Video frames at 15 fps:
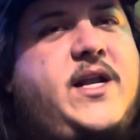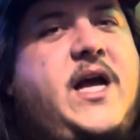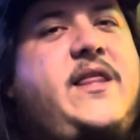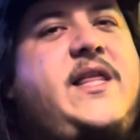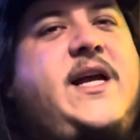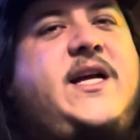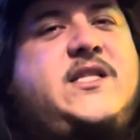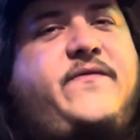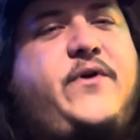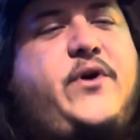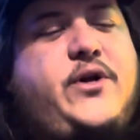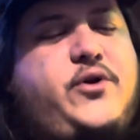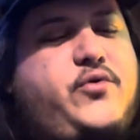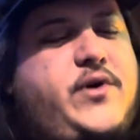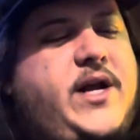I think it's a
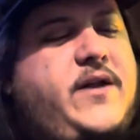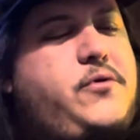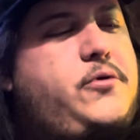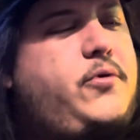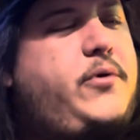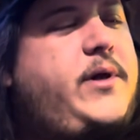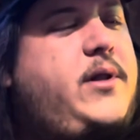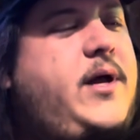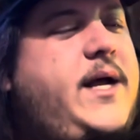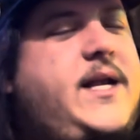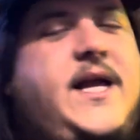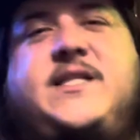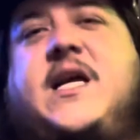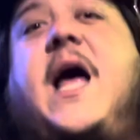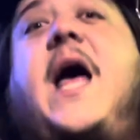very creative storyline.
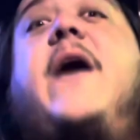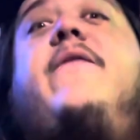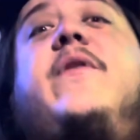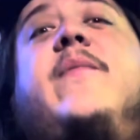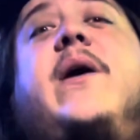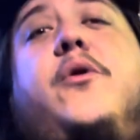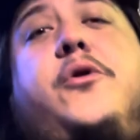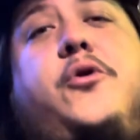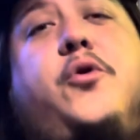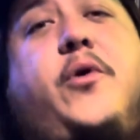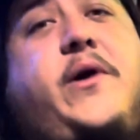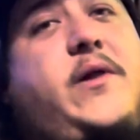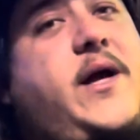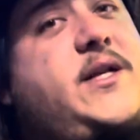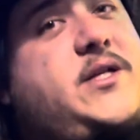It's a heavy metal
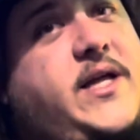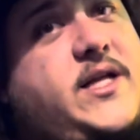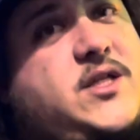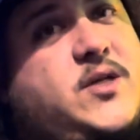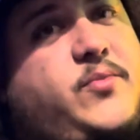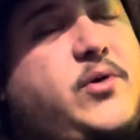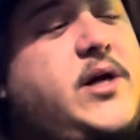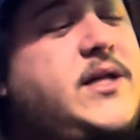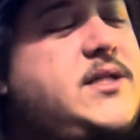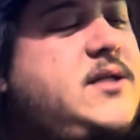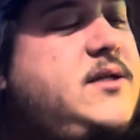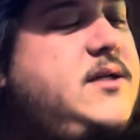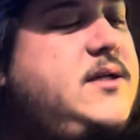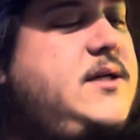storyline, so that's a plus.